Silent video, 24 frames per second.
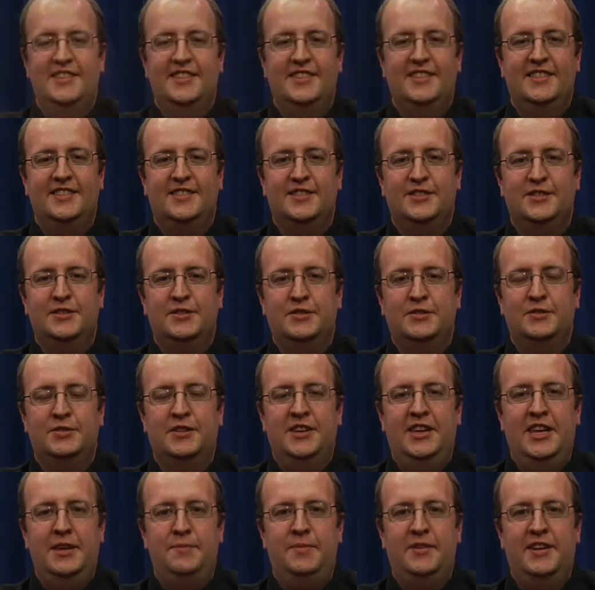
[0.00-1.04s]
So
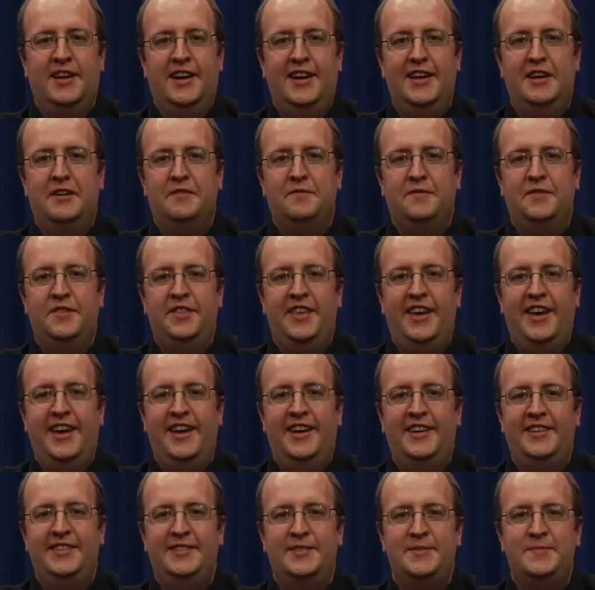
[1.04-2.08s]
keep an eye out for
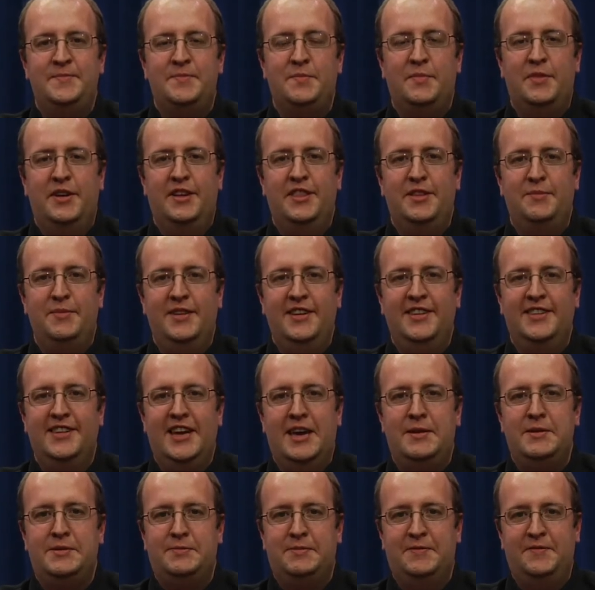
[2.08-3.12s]
that. But in the
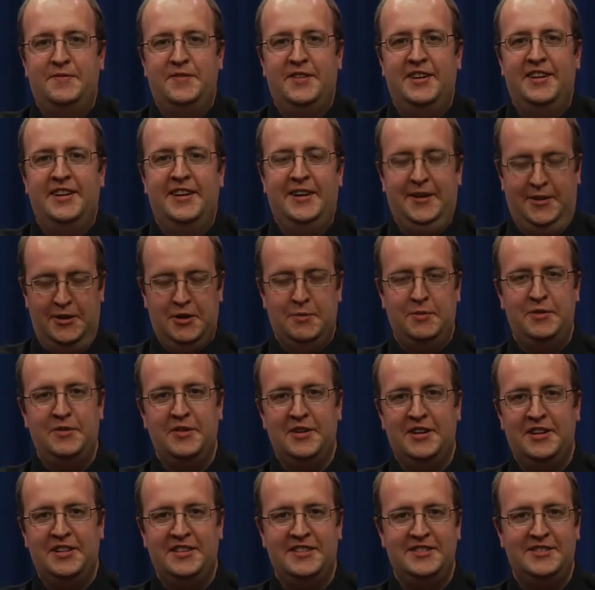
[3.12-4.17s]
meantime, it's been fun, and I hope you
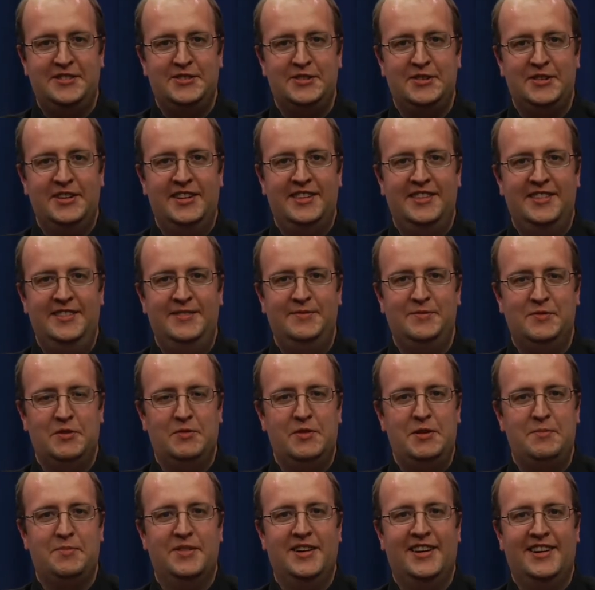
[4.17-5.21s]
all enjoyed what
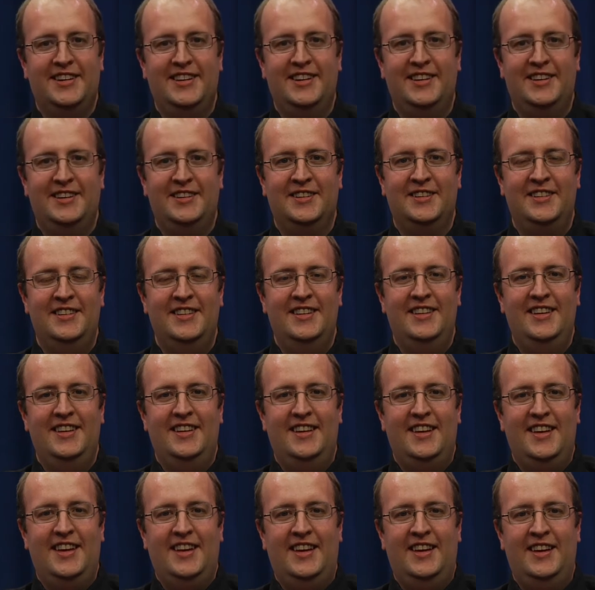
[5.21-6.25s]
we brought here.
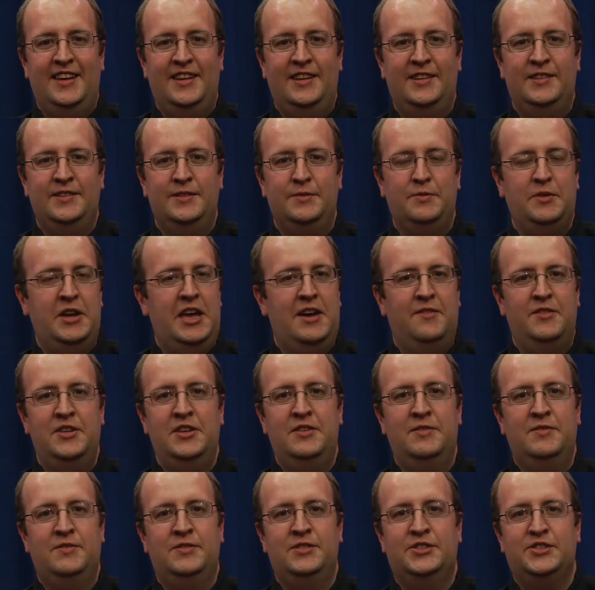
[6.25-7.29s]
And we haven't
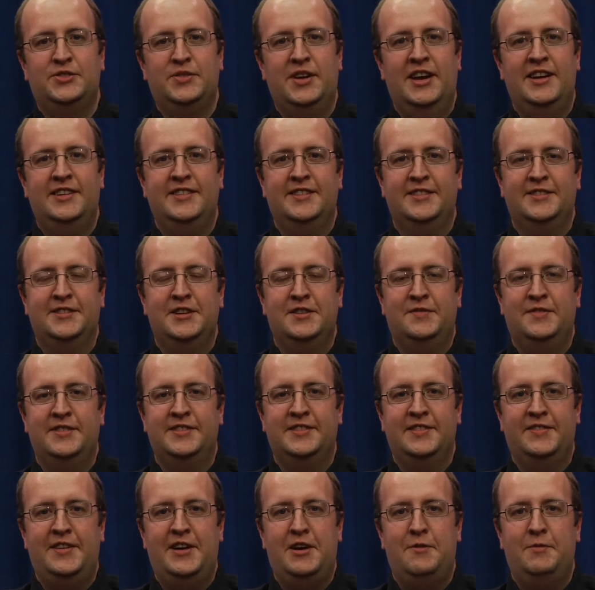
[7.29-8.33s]
even scratched the surface
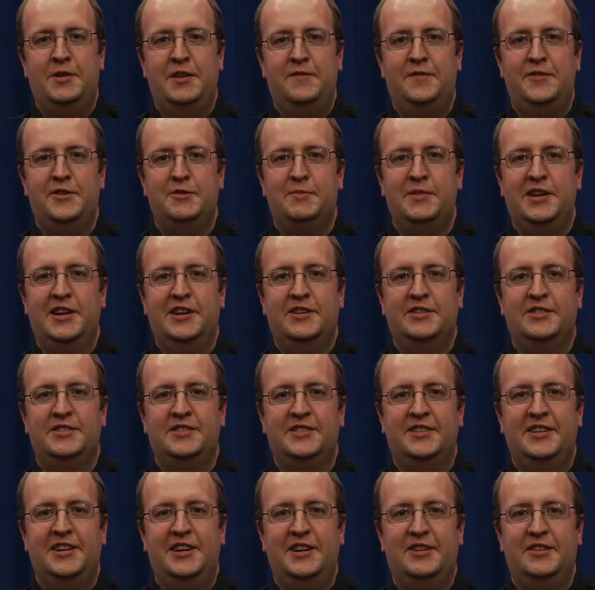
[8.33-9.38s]
of how many filmmakers
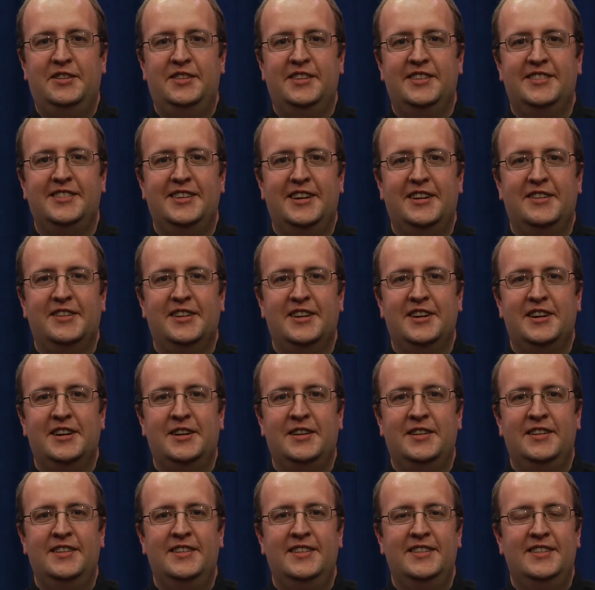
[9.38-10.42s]
are here in this area.